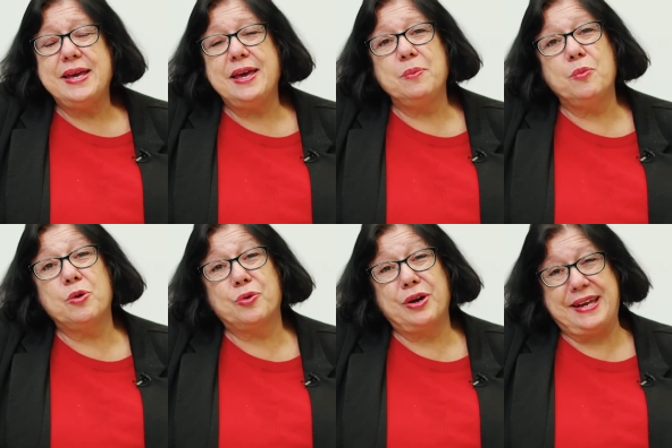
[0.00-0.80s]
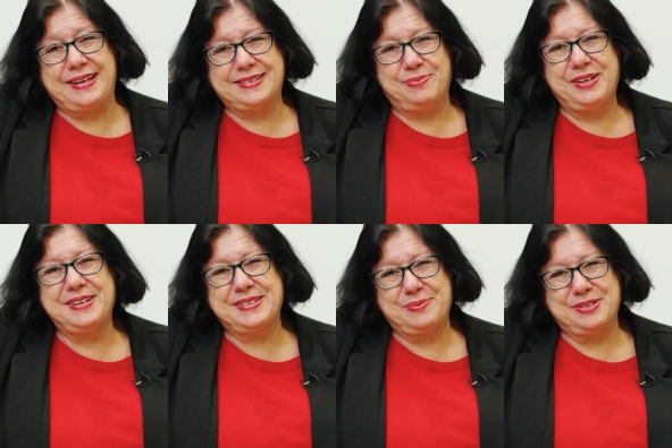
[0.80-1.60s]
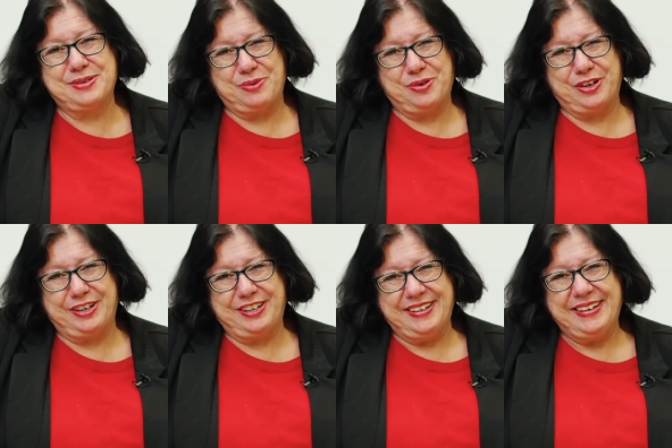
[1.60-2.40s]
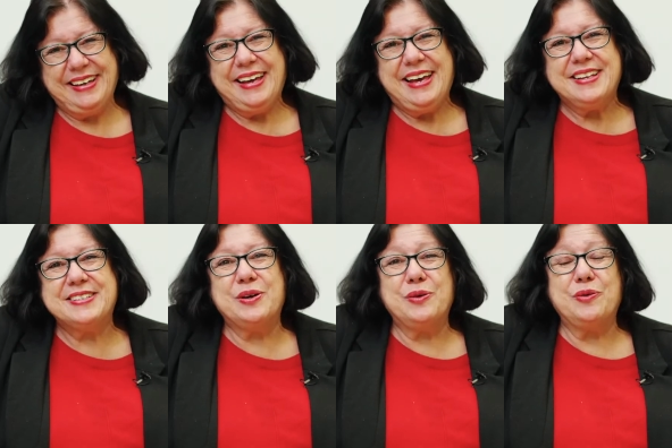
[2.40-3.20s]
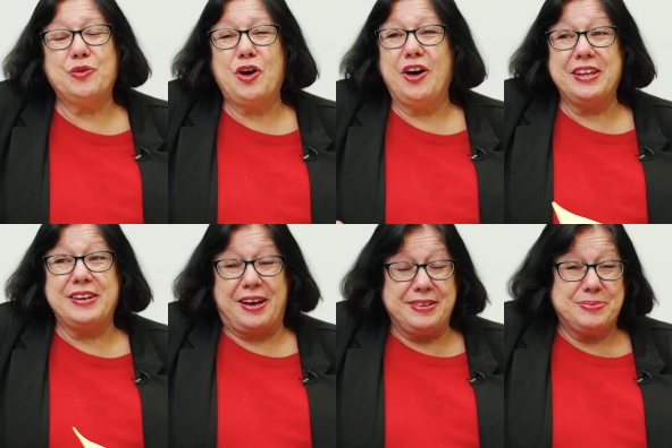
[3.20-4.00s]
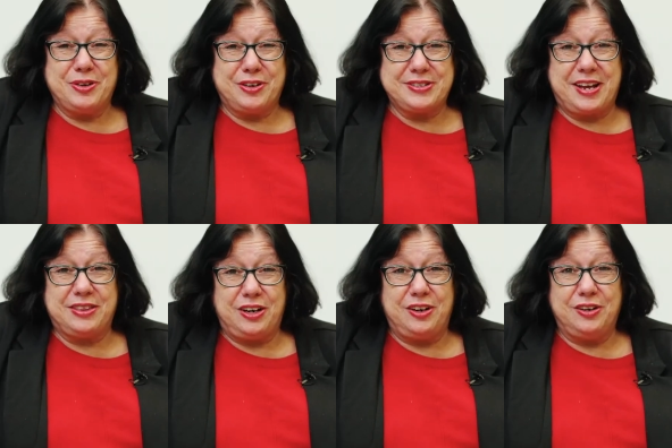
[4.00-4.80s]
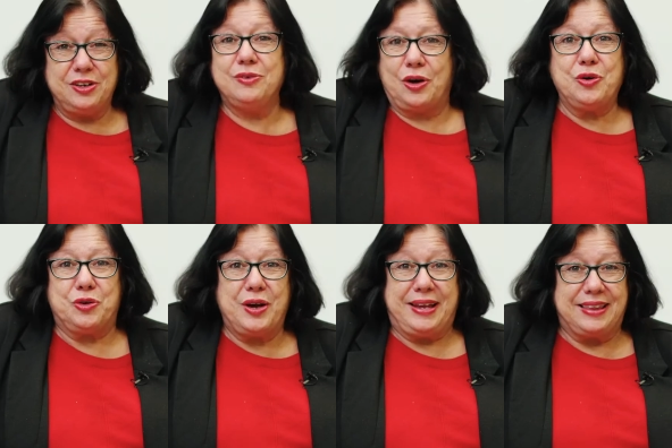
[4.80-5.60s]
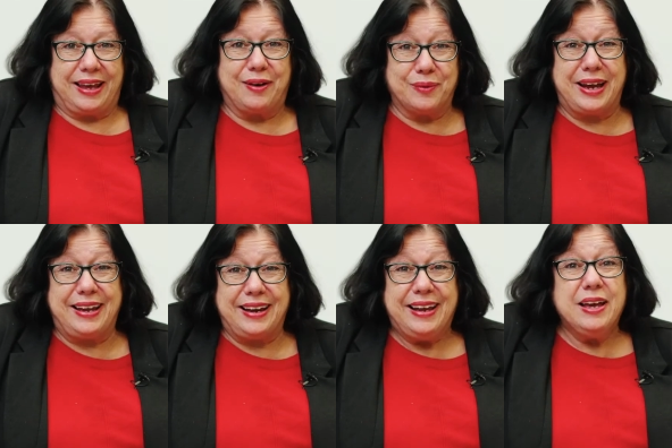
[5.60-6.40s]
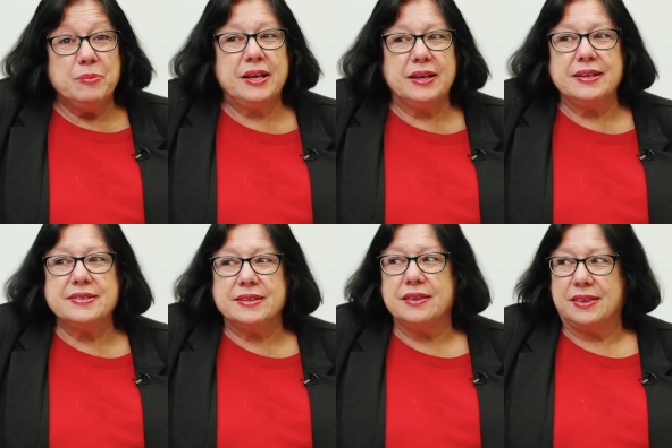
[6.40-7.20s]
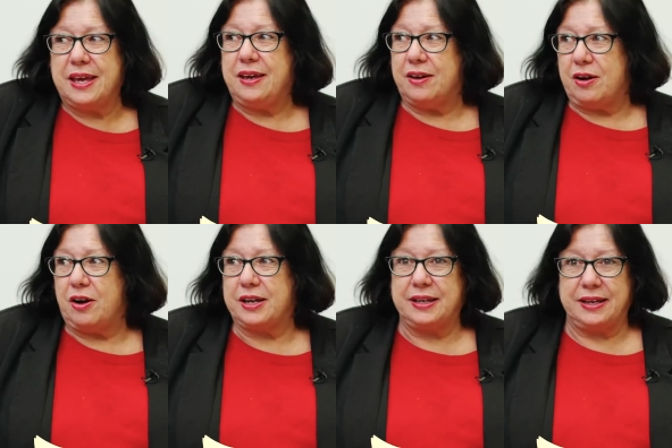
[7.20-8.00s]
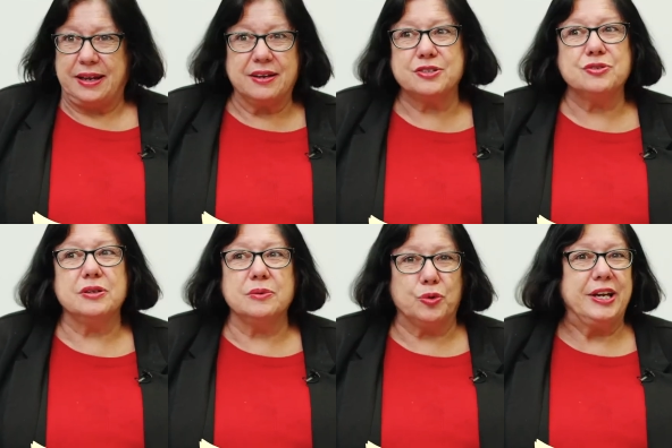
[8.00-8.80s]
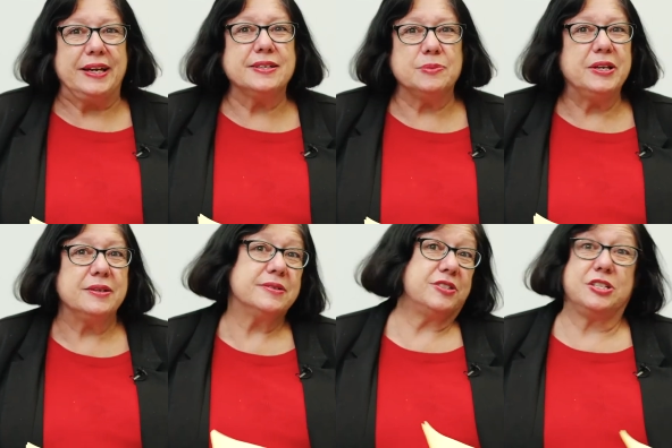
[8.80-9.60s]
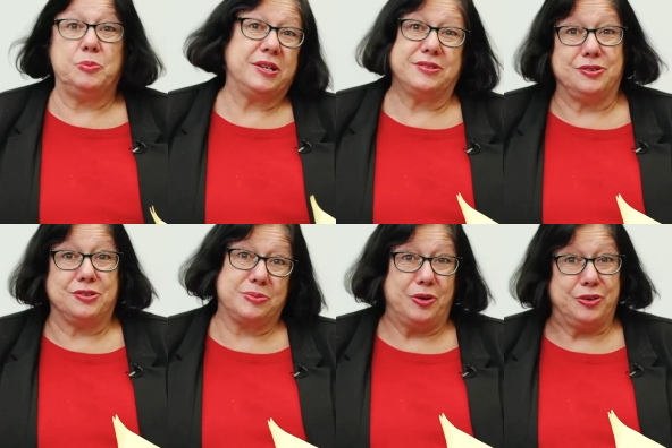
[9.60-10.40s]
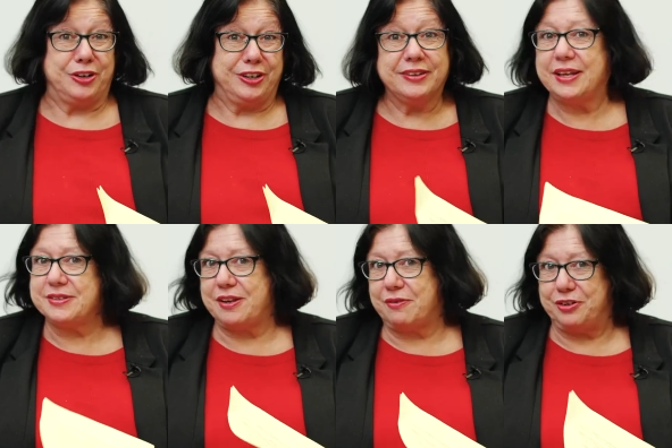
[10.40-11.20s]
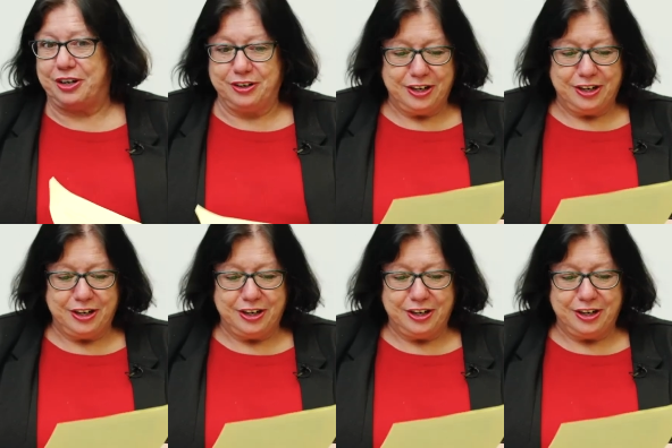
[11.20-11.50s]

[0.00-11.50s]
get more breaks because I'm a smoker. So for all the non-smokers out there, you know you hate that, right? Because they are getting extra breaks just because they're a smoker. That's not fair.